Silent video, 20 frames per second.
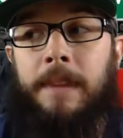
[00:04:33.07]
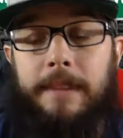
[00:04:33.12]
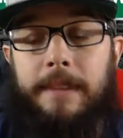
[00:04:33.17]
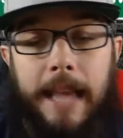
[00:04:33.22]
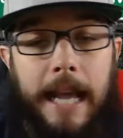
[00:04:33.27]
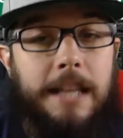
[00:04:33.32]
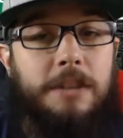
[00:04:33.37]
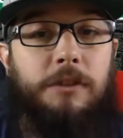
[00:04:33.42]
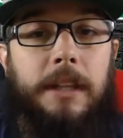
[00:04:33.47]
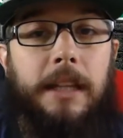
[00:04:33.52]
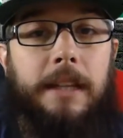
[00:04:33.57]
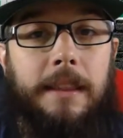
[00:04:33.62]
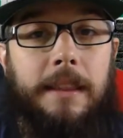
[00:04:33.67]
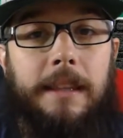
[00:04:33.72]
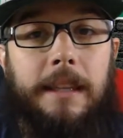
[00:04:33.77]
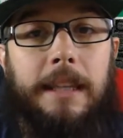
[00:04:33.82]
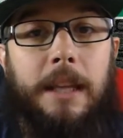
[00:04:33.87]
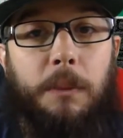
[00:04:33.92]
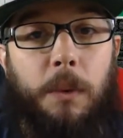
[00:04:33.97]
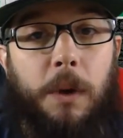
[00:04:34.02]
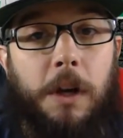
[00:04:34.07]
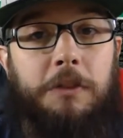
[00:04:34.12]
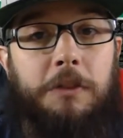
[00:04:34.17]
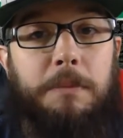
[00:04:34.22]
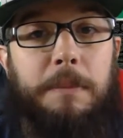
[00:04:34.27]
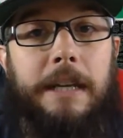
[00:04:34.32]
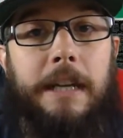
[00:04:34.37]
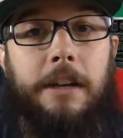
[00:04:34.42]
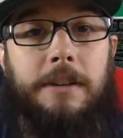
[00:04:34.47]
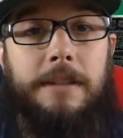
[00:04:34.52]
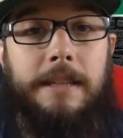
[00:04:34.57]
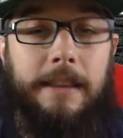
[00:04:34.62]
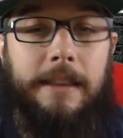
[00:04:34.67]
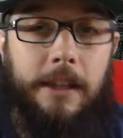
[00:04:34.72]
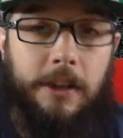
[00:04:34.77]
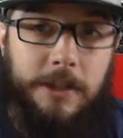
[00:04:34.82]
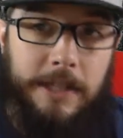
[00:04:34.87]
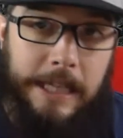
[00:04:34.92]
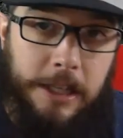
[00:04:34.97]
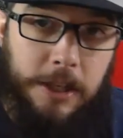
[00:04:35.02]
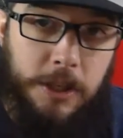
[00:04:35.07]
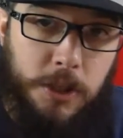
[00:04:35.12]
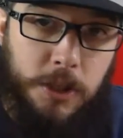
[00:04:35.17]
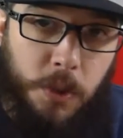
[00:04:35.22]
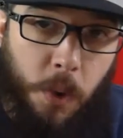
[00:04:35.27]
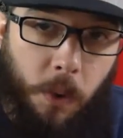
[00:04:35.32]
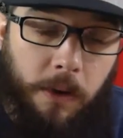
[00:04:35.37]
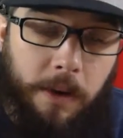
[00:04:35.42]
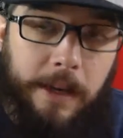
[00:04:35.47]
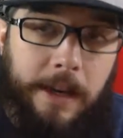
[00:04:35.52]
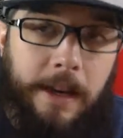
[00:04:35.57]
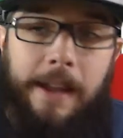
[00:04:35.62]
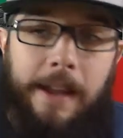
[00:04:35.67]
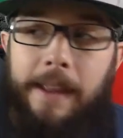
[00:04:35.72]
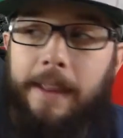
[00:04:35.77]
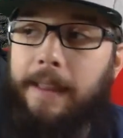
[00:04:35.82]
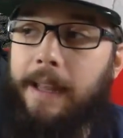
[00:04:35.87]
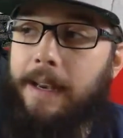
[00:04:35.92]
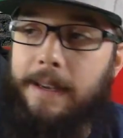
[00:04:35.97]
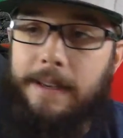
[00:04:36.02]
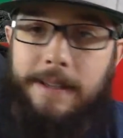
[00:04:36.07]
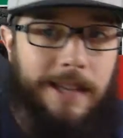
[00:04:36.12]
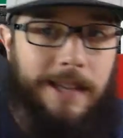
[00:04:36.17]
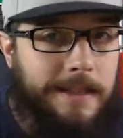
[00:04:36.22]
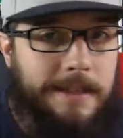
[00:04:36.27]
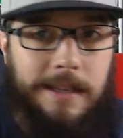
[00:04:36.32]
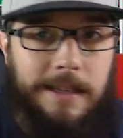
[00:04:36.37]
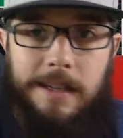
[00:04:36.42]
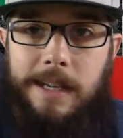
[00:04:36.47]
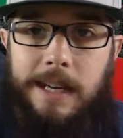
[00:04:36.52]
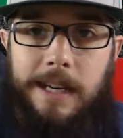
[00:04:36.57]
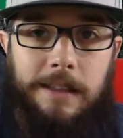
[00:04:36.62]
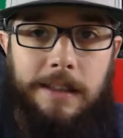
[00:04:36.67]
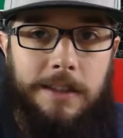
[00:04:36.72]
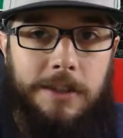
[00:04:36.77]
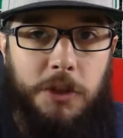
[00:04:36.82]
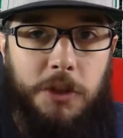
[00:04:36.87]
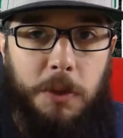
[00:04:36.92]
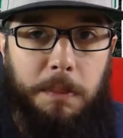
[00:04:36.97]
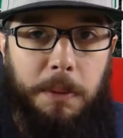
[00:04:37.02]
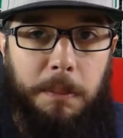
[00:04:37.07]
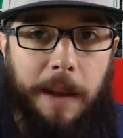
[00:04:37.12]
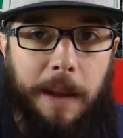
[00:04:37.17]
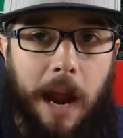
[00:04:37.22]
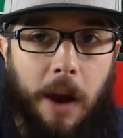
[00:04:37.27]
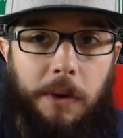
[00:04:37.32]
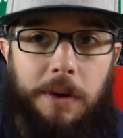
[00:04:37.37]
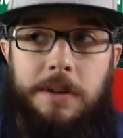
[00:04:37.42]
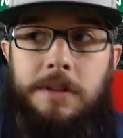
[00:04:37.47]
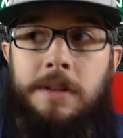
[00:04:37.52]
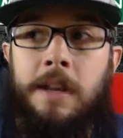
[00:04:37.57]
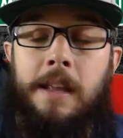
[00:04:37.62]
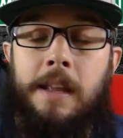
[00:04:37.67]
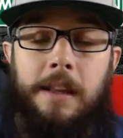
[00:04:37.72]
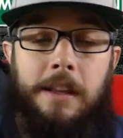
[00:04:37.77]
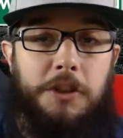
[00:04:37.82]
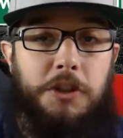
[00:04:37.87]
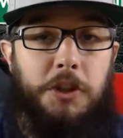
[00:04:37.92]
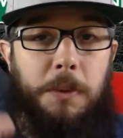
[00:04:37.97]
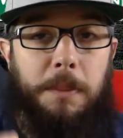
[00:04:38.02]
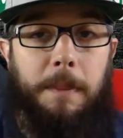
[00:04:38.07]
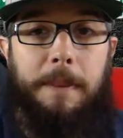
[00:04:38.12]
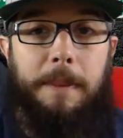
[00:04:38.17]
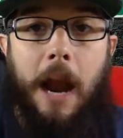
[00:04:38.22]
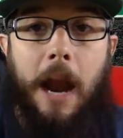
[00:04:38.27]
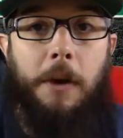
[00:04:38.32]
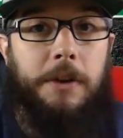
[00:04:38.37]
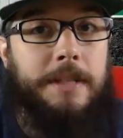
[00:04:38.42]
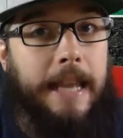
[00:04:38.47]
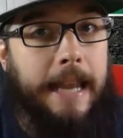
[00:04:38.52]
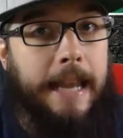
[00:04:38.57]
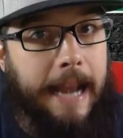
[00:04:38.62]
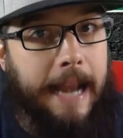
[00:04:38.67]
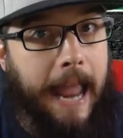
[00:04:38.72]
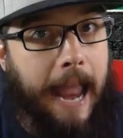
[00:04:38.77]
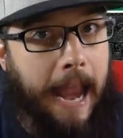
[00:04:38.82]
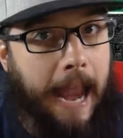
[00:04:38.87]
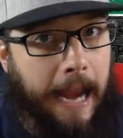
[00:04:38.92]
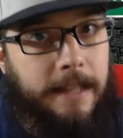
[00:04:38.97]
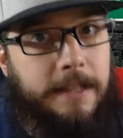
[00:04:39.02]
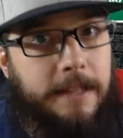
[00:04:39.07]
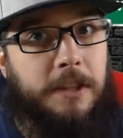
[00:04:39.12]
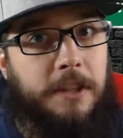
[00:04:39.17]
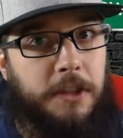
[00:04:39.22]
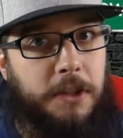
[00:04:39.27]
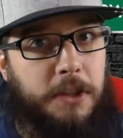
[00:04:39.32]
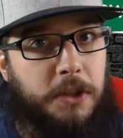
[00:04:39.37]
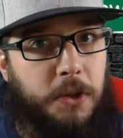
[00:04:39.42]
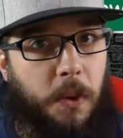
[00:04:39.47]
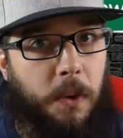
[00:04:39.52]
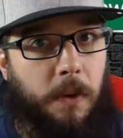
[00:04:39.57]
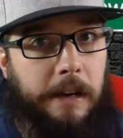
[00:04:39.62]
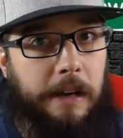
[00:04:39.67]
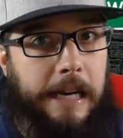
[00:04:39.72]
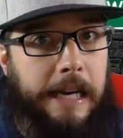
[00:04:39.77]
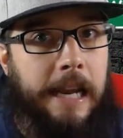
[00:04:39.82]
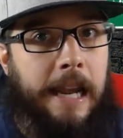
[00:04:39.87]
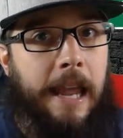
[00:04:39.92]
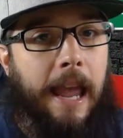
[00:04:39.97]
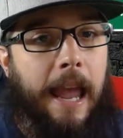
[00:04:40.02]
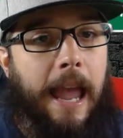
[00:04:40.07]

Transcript: that's really the thing that works for me here, is that there's a story that doesn't need the superpowers. The superpowers enhance the story.